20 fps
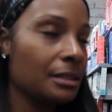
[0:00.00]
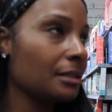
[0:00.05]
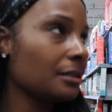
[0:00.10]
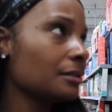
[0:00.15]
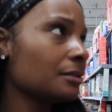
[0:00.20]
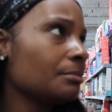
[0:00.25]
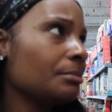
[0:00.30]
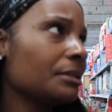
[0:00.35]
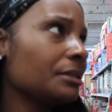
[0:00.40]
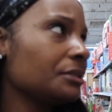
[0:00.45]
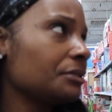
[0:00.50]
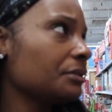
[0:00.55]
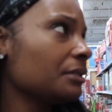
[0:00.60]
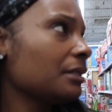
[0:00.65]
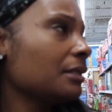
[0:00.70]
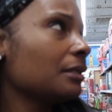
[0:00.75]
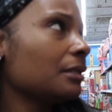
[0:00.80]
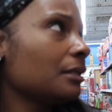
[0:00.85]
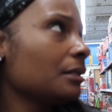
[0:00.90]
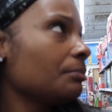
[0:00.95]
sticks, but you
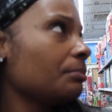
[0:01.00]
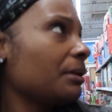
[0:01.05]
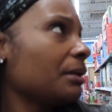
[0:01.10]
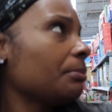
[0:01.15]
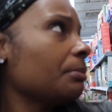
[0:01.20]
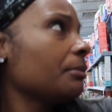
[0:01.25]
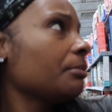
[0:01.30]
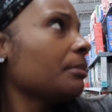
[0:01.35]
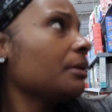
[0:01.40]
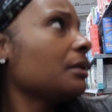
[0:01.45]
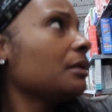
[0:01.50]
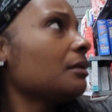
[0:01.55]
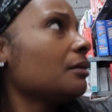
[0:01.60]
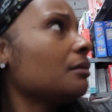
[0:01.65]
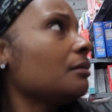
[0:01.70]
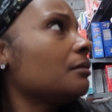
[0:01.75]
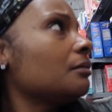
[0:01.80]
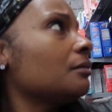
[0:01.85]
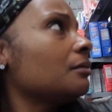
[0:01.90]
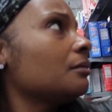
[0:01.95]
can get peppermint
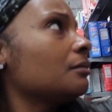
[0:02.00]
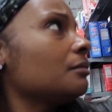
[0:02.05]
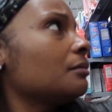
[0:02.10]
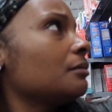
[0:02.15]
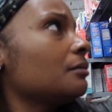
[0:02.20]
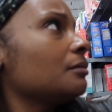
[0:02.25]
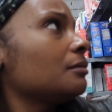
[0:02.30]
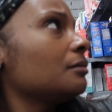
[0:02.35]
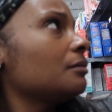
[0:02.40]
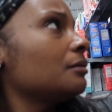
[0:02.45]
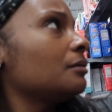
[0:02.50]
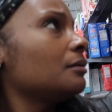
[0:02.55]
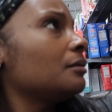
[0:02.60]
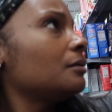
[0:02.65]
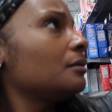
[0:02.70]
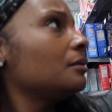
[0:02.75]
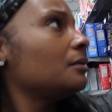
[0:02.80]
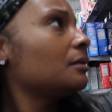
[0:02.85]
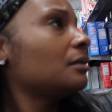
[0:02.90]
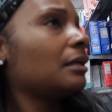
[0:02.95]

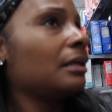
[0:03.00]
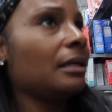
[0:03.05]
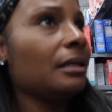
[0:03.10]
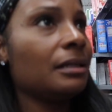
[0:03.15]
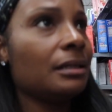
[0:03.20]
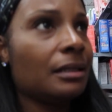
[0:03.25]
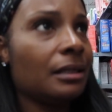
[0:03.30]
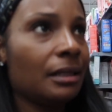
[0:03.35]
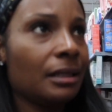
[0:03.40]
candy